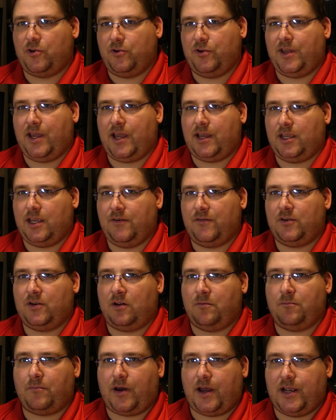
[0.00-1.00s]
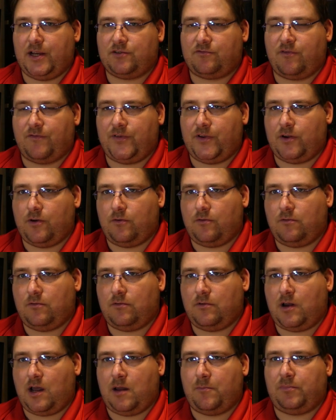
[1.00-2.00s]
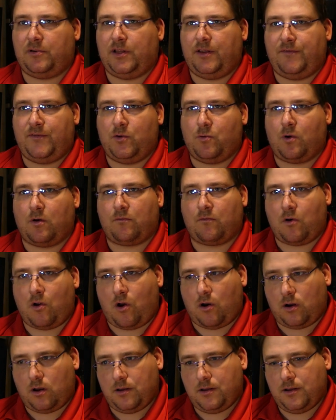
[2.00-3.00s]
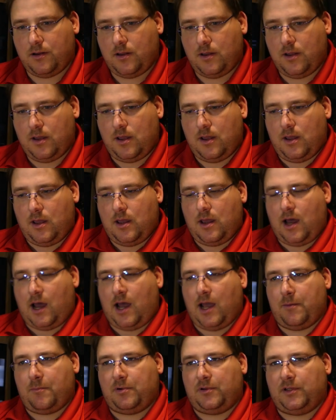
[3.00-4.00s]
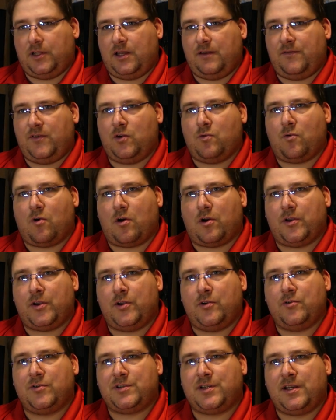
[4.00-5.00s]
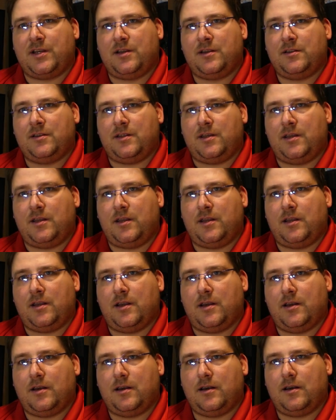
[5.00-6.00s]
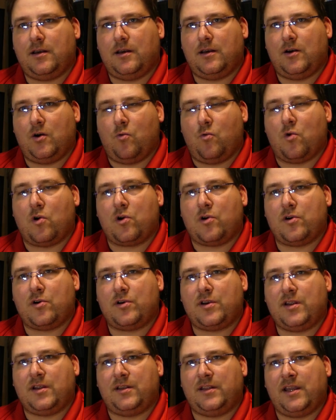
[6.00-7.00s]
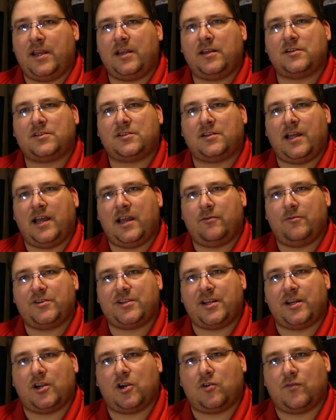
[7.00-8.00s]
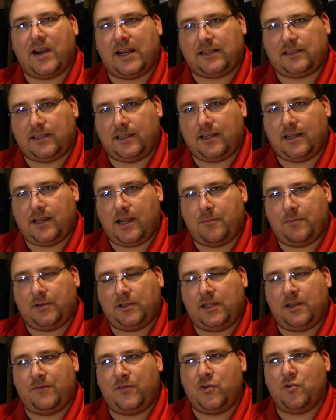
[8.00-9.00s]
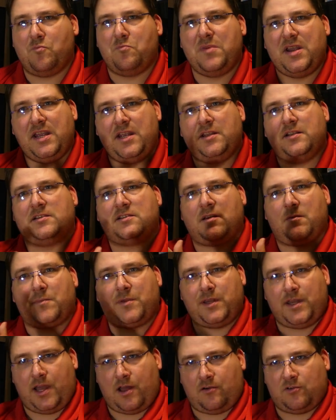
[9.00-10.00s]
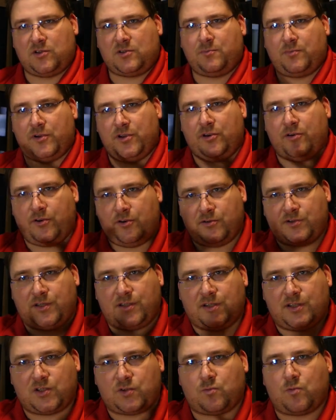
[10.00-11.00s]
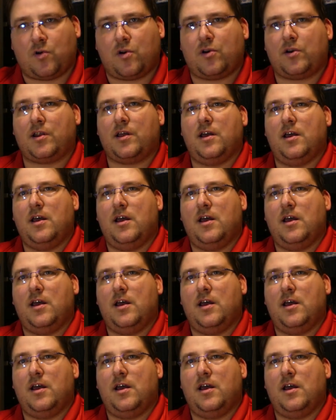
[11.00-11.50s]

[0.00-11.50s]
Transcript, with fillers: You can't give an unbiased review. I believe you are wrong. I believe you are using the word in the English language incorrectly. I believe you mean something else, but you're using this word.